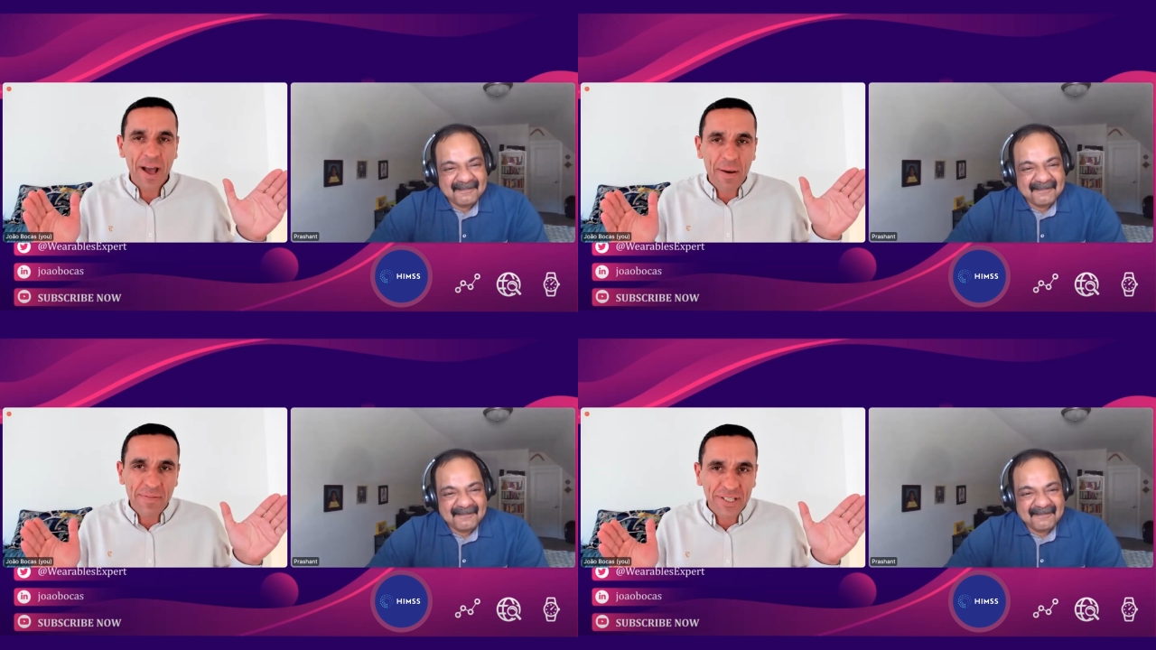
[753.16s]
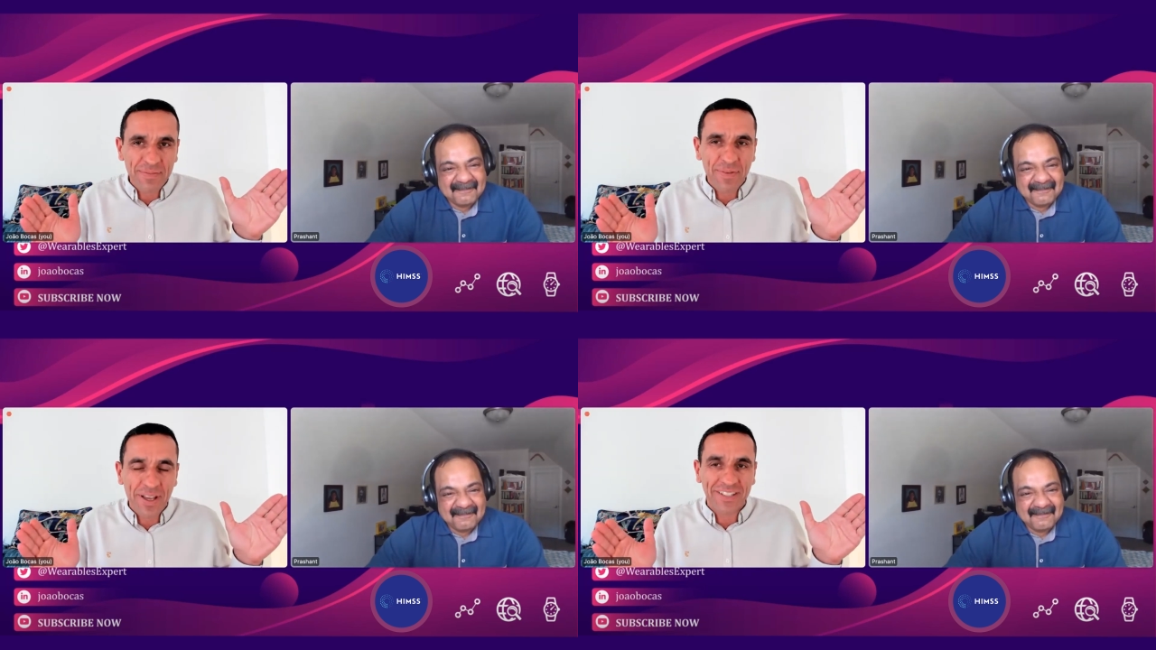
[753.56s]
Speaker 1: I'm
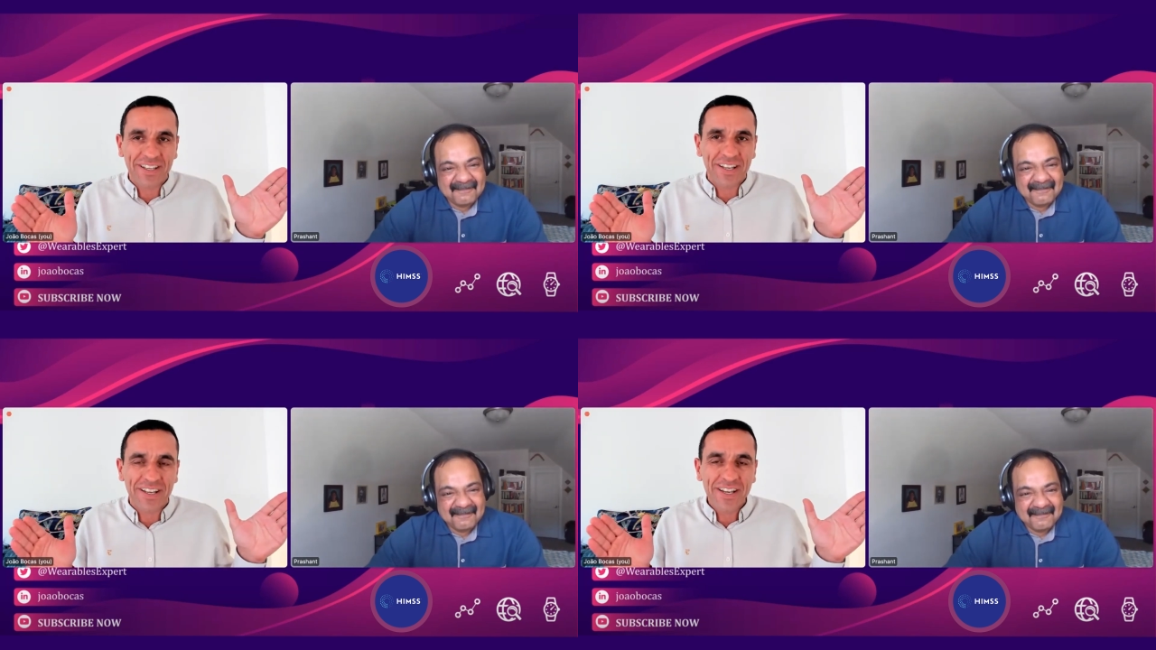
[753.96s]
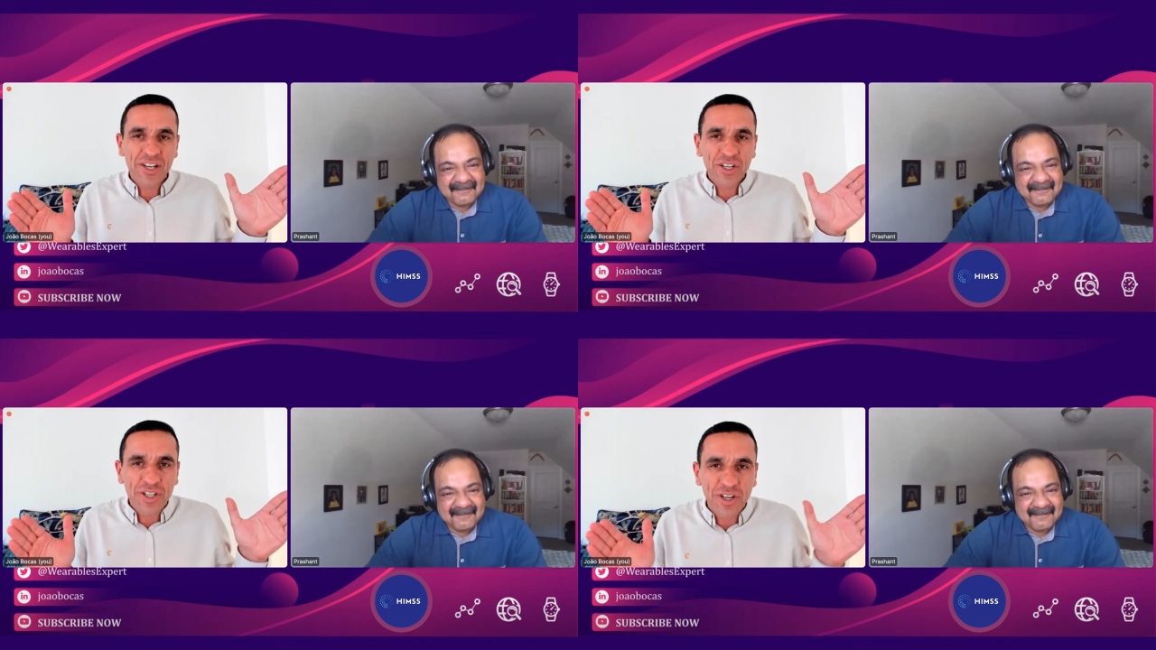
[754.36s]
expecting a
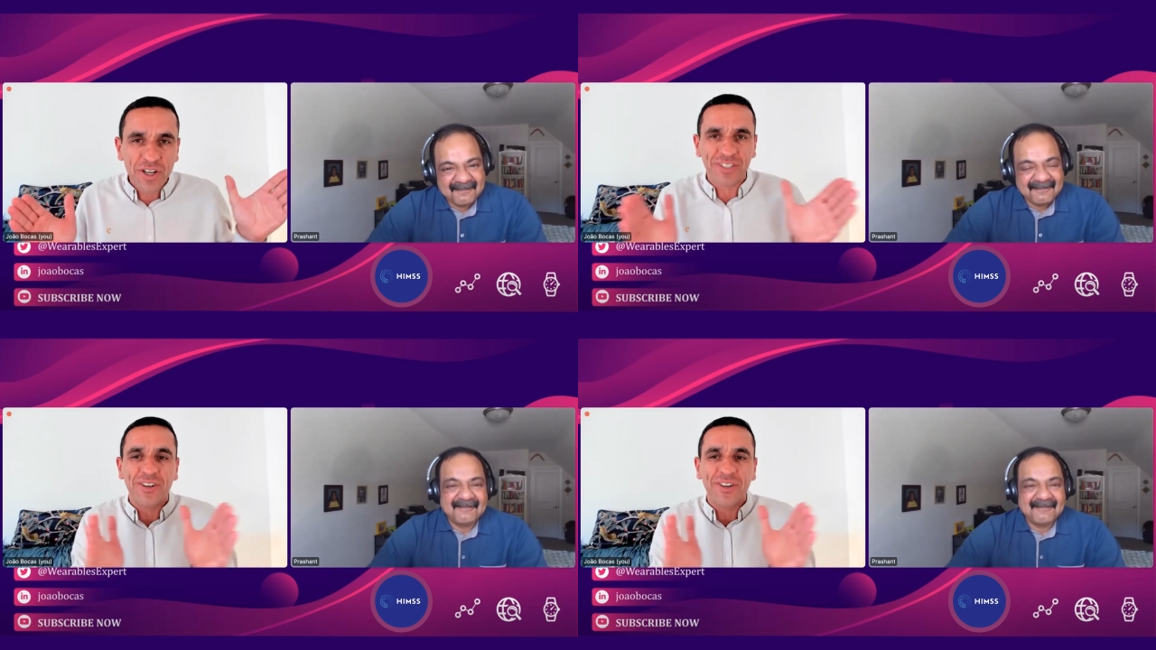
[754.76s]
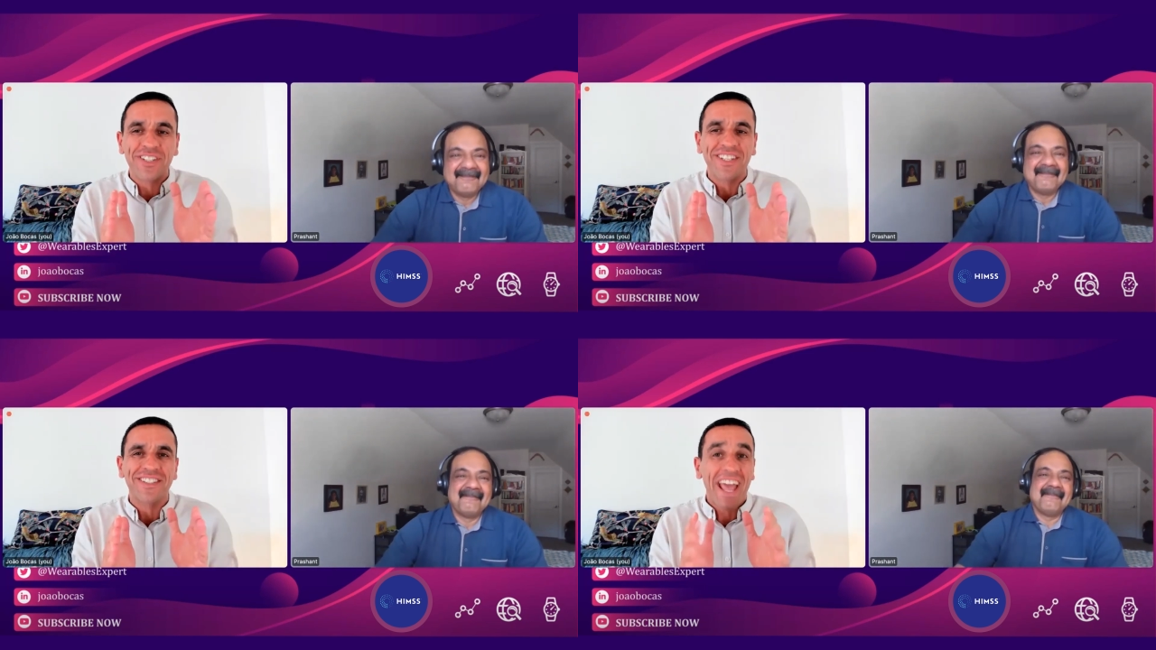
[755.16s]
short,
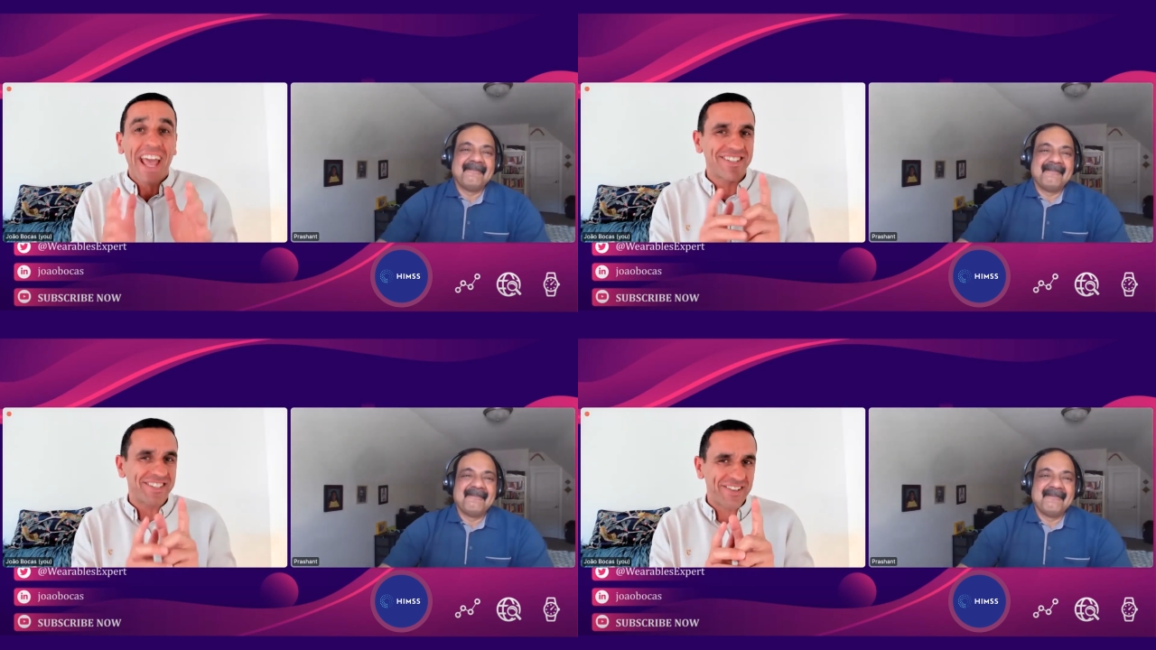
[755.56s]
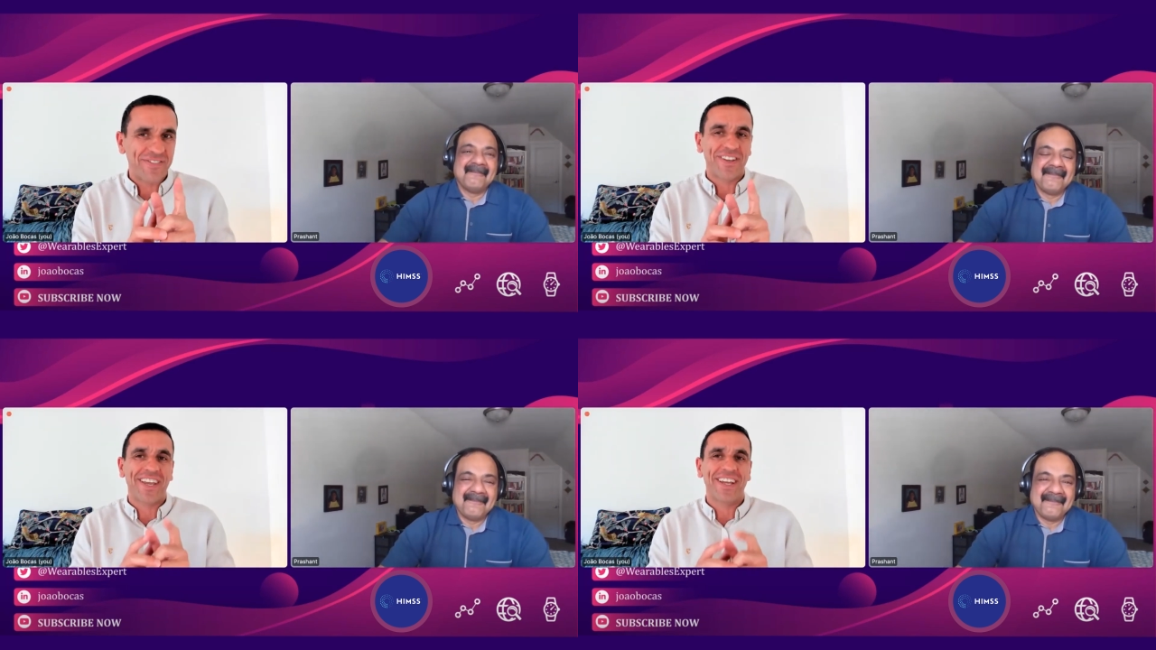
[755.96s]
condensed answer if
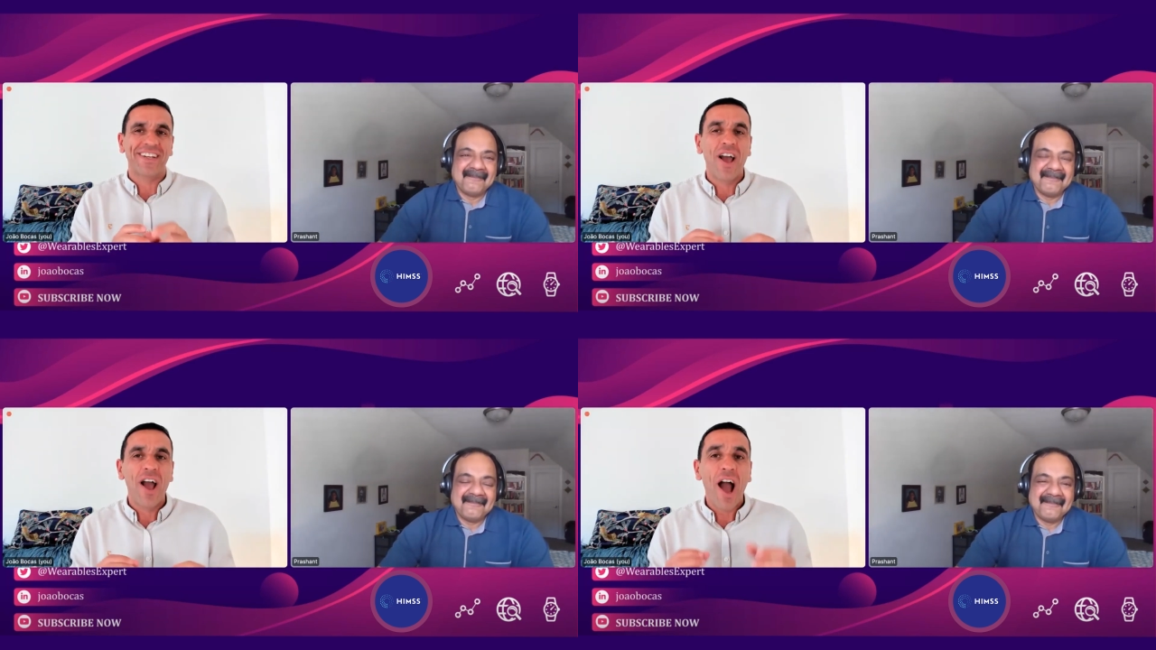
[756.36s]
you can.